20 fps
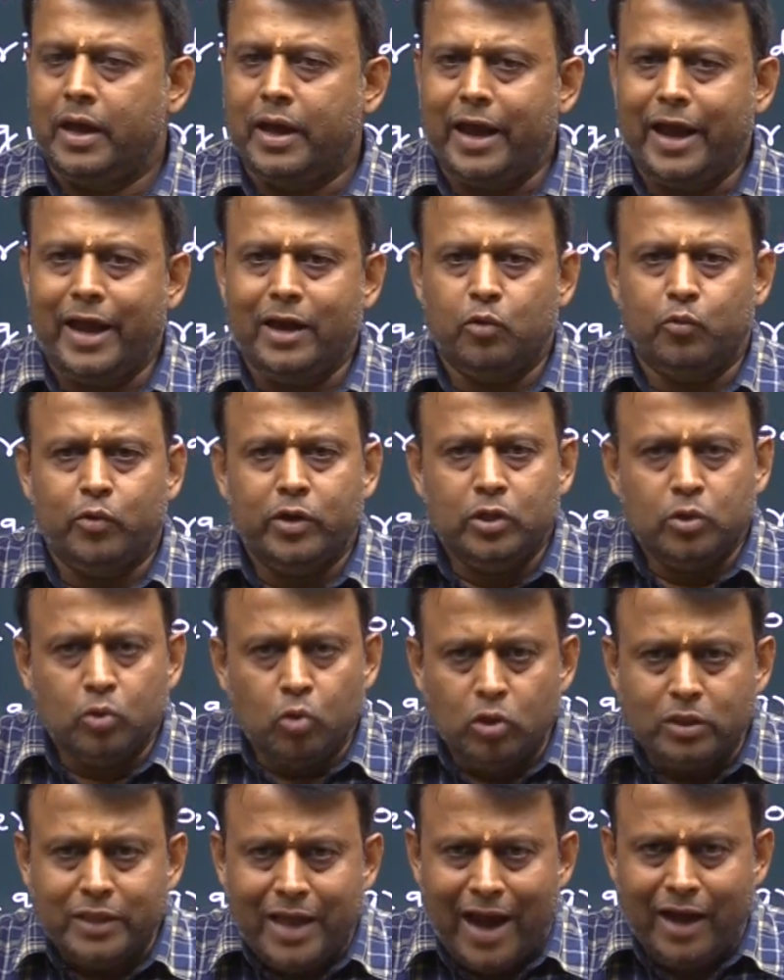And we
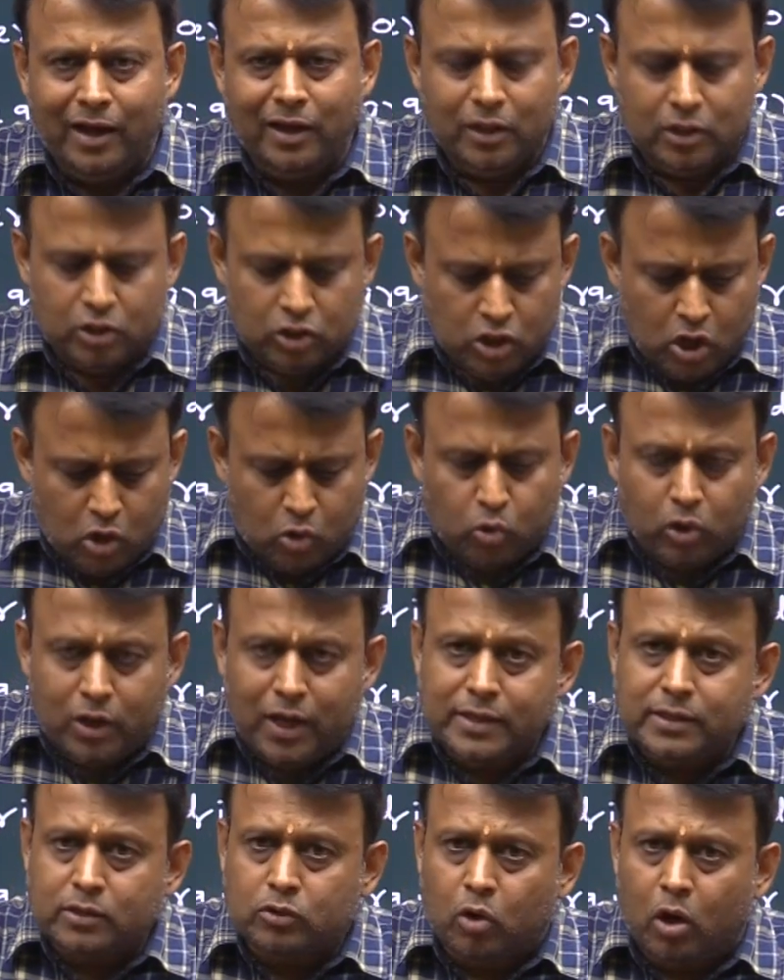know that
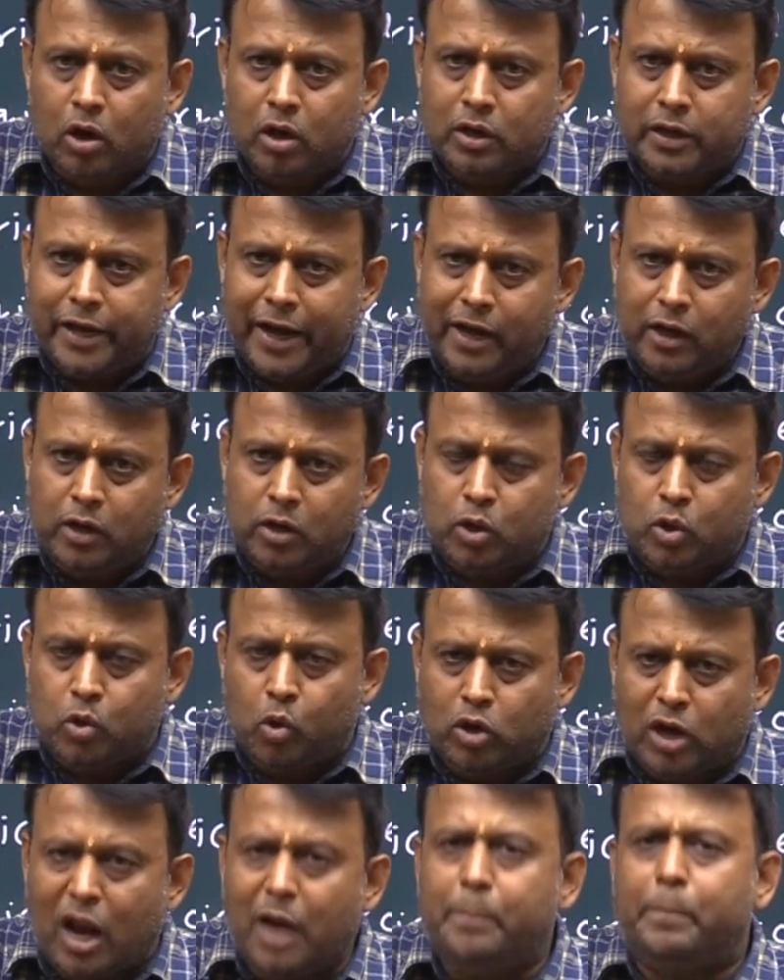nucleus contains
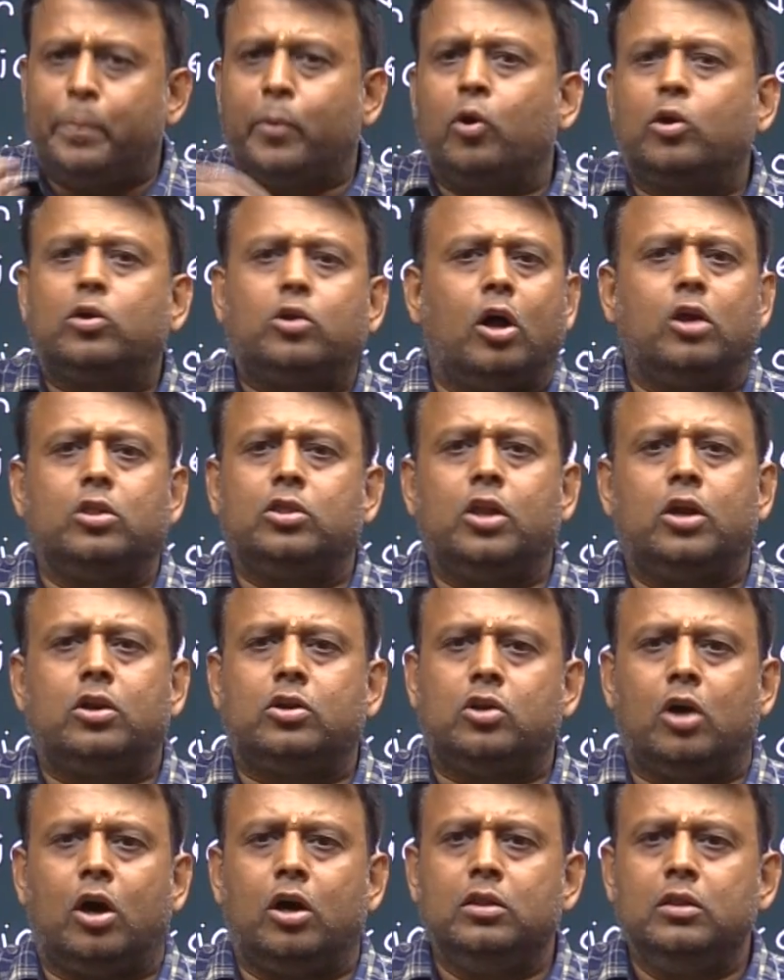total proton,
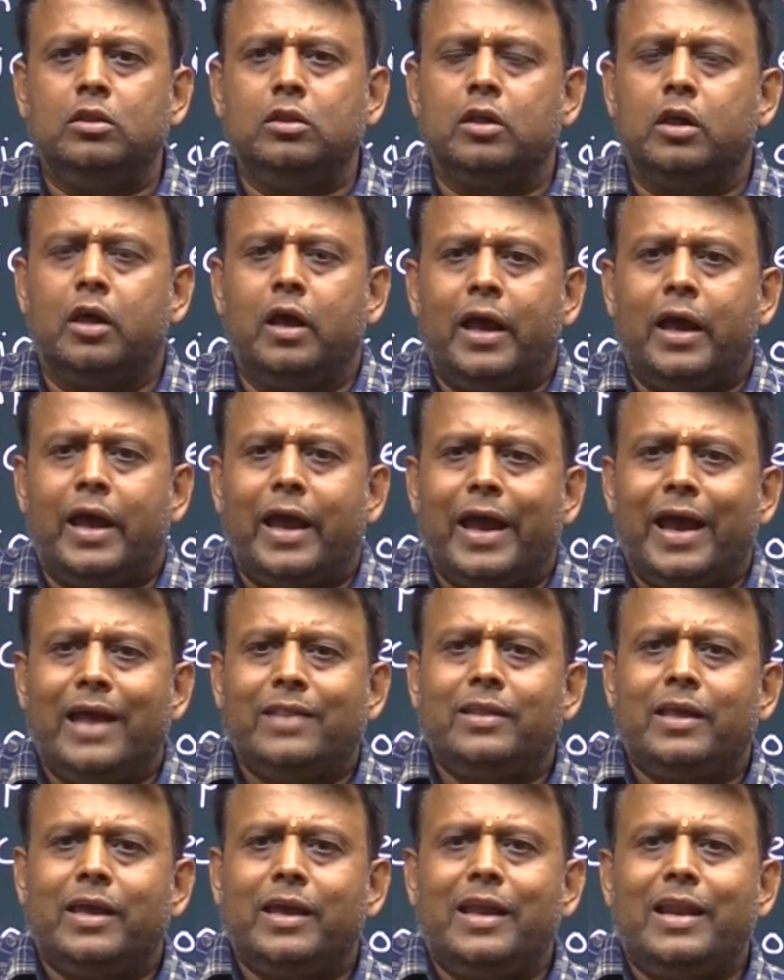neutron,
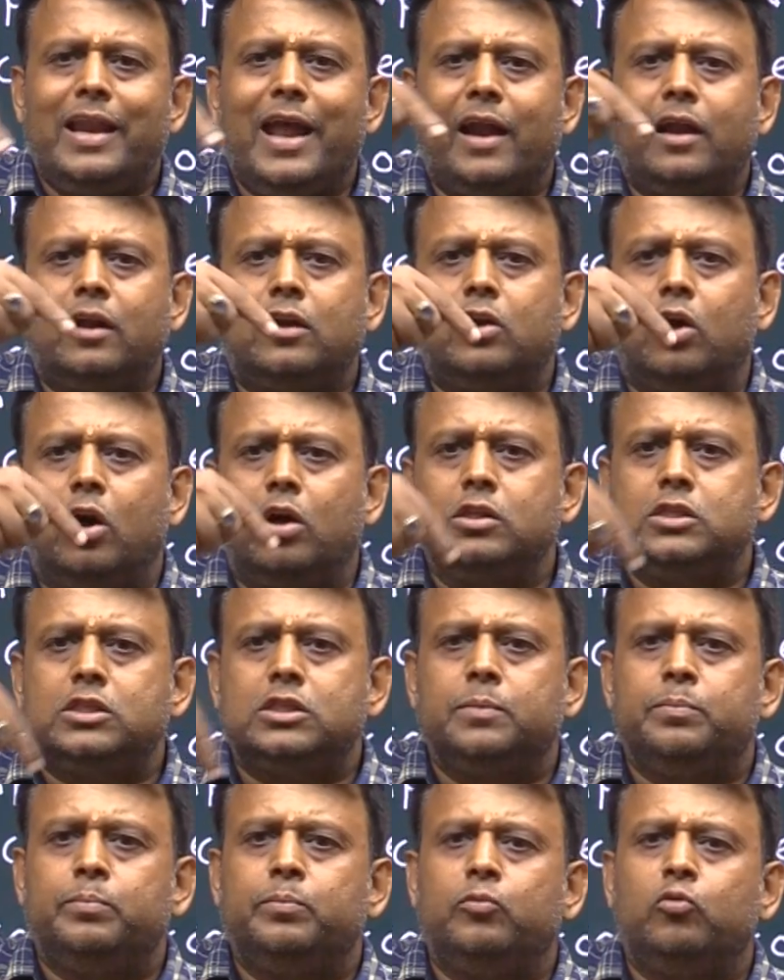and
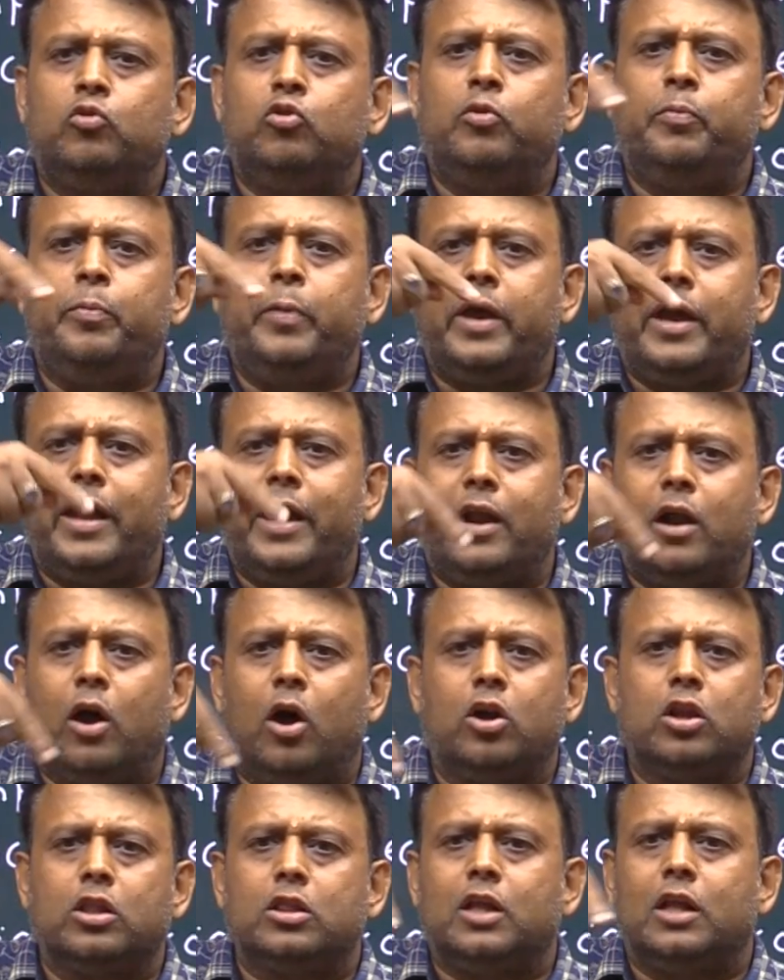electrons move
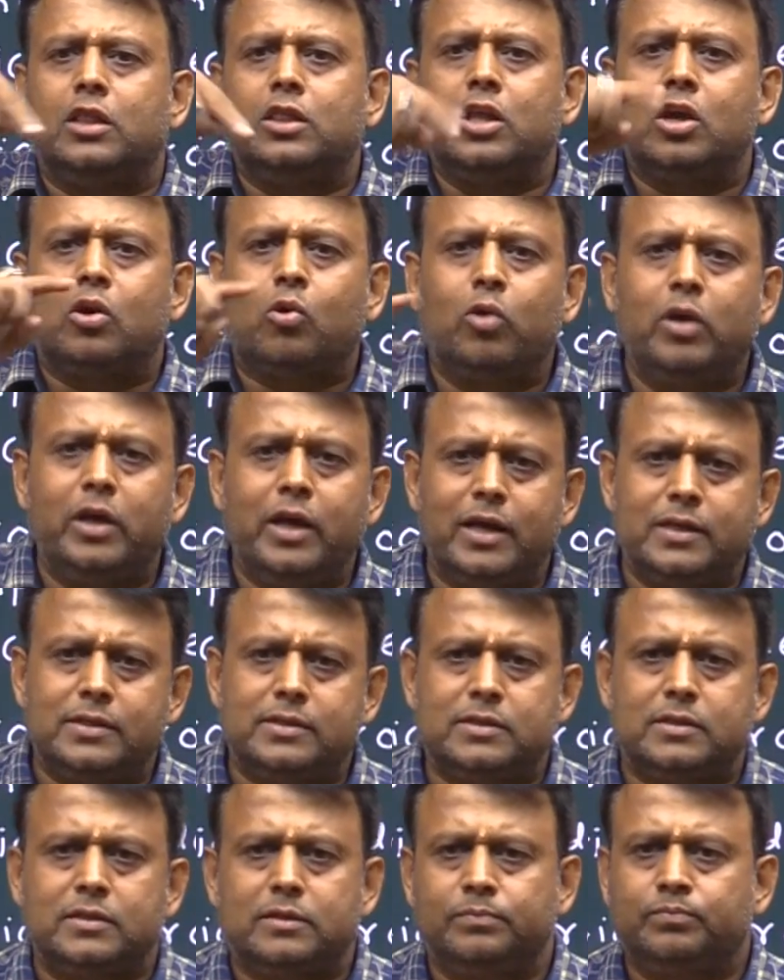around the
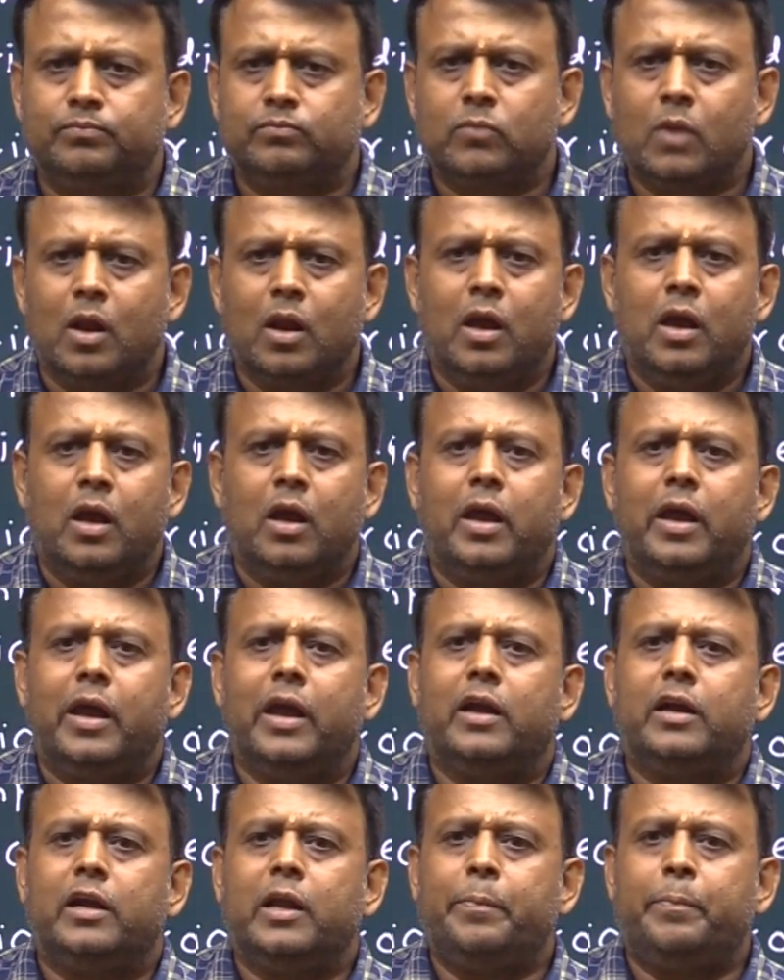nucleus
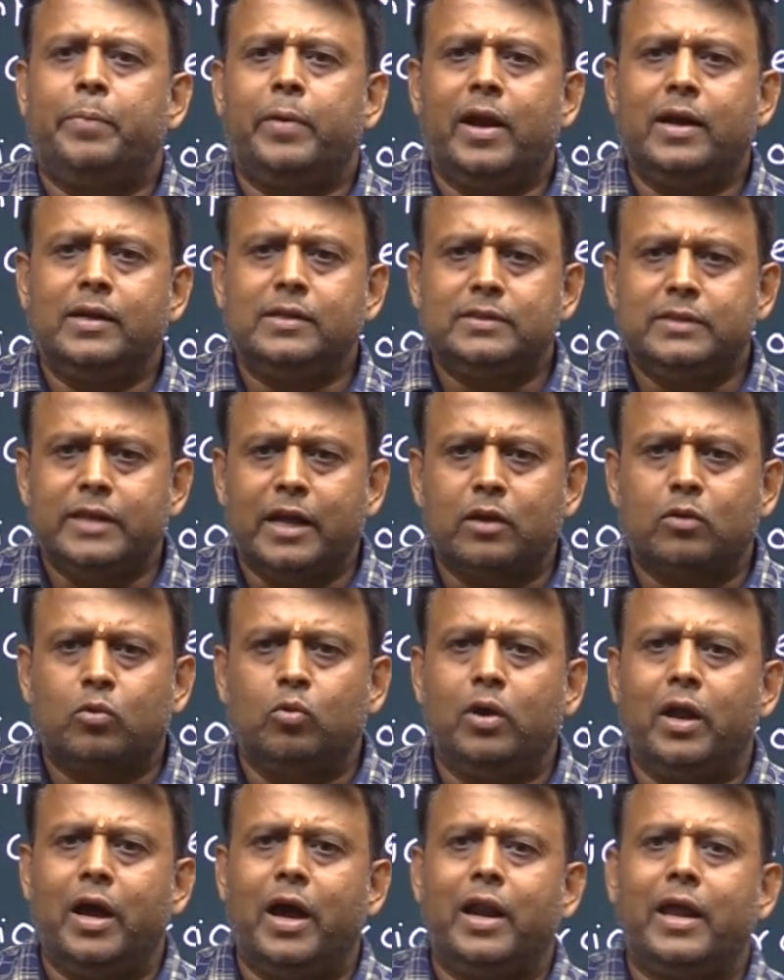in different
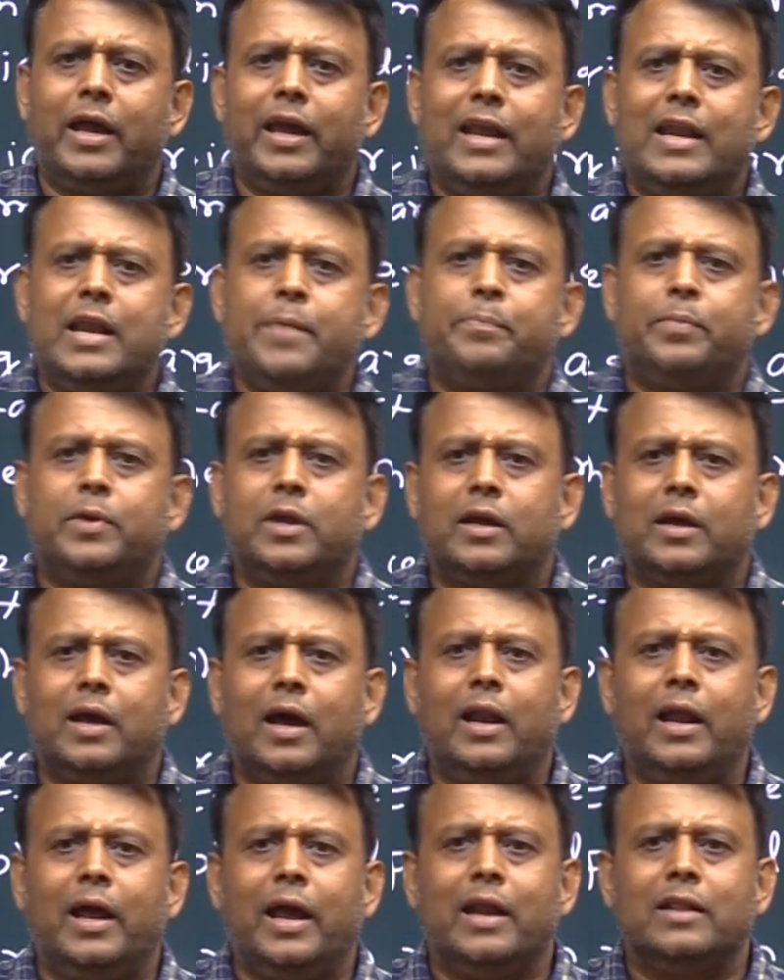circular,
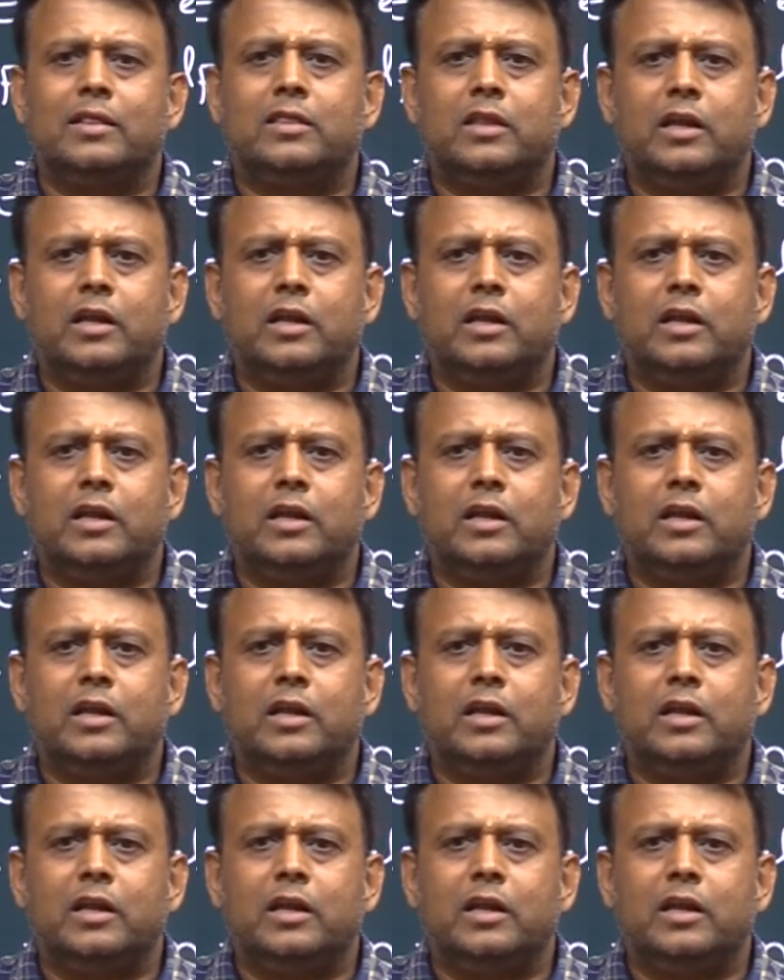elliptical, and